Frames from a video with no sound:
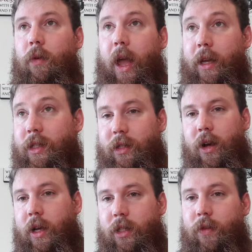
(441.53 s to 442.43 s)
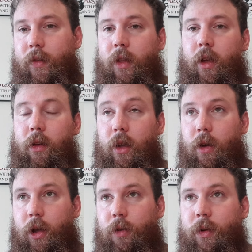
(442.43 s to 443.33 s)
exercises for the
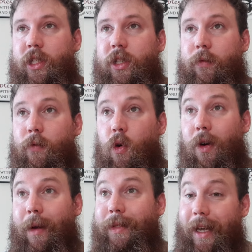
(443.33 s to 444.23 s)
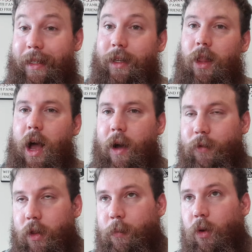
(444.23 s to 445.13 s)
your wrists and forearms until
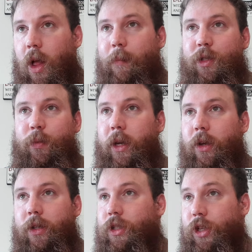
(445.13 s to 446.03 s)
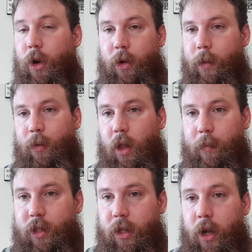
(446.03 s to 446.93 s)
after the pull-ups, because you don't want your
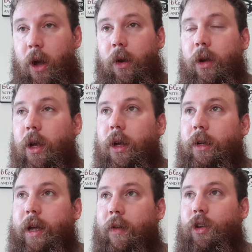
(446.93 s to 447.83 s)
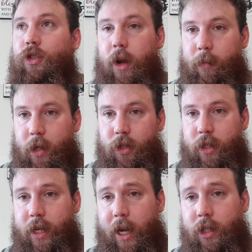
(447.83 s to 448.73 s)
pull-ups to go down the drain because you
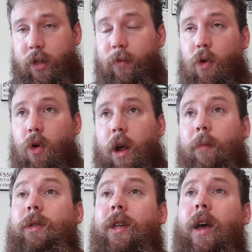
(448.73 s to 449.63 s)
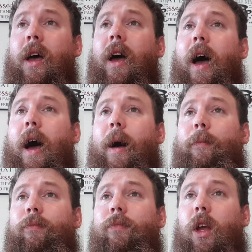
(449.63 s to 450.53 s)
taxed your forearms.
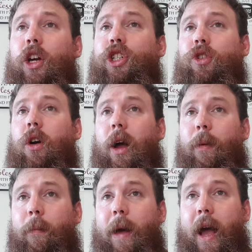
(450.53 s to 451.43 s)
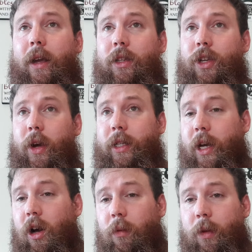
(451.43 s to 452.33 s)
A strong upper back is going to
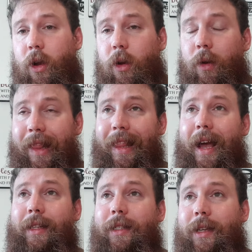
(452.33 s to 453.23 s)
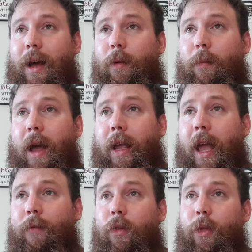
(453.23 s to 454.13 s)
help lats, upper back,
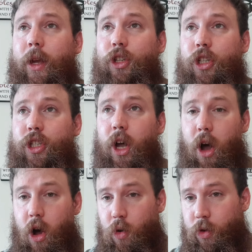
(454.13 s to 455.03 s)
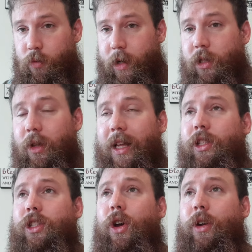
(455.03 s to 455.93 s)
everything, just to hold and wrestle that
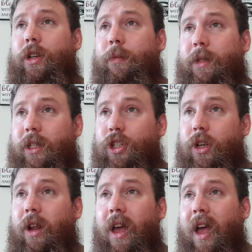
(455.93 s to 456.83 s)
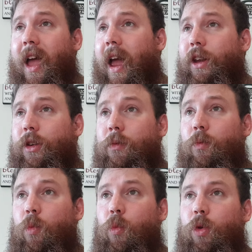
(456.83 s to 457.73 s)
stone into position.
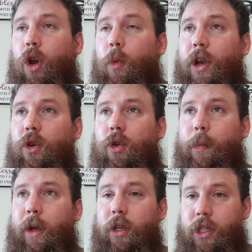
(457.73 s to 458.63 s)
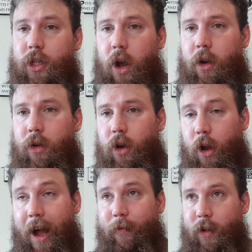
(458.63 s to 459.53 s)
And when you're gripping a stone,
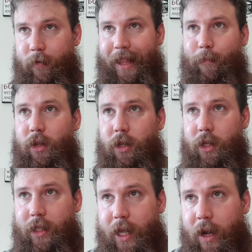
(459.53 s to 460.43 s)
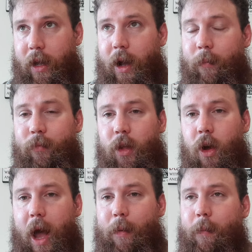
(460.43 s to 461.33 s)
after you've lapped it and you're standing up,
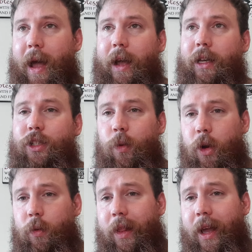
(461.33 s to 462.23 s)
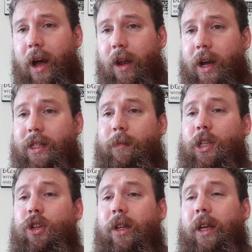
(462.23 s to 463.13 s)
your upper back has to work really hard
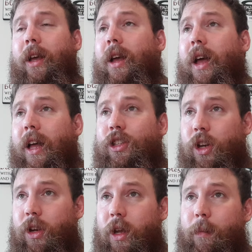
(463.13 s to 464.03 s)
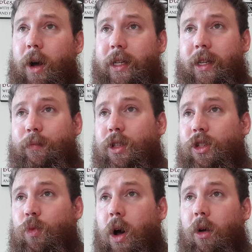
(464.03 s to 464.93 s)
isometrically, and so do your biceps
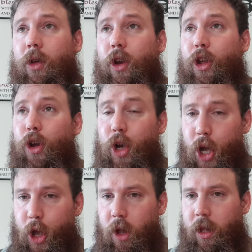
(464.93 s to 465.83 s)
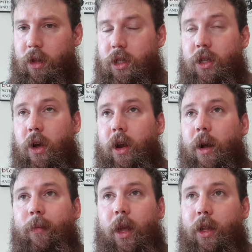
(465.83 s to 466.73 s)
as well. You're not curling the stone
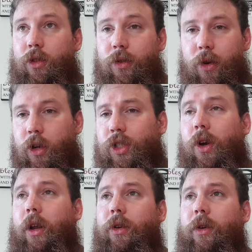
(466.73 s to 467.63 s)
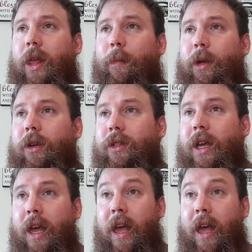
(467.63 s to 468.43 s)
up. Like, do not try and do that, because